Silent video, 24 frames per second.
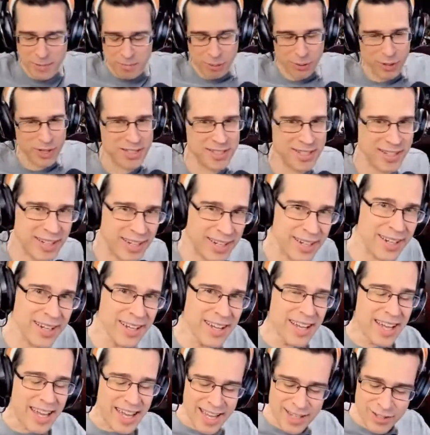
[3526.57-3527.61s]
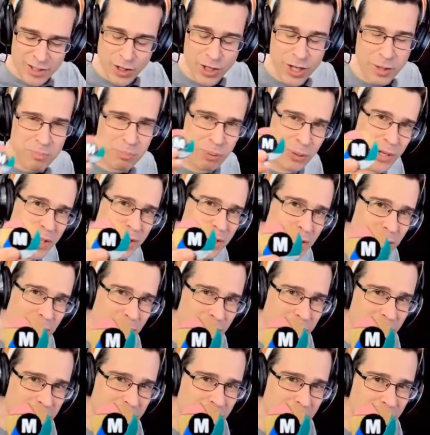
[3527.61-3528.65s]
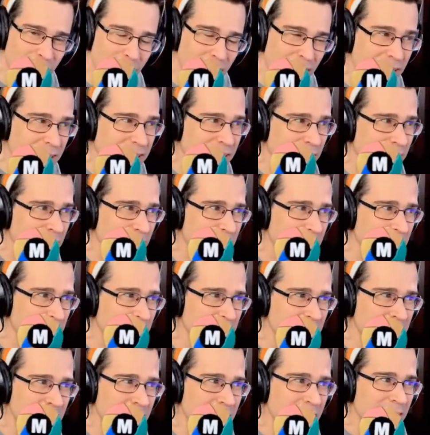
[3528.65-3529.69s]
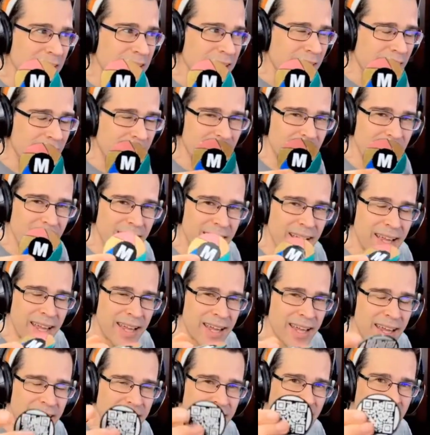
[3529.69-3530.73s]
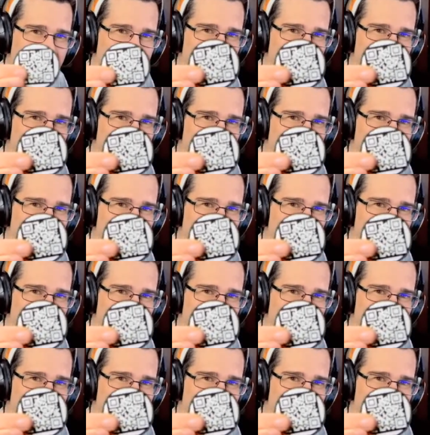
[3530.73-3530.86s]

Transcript: printing is you can print your own QR code and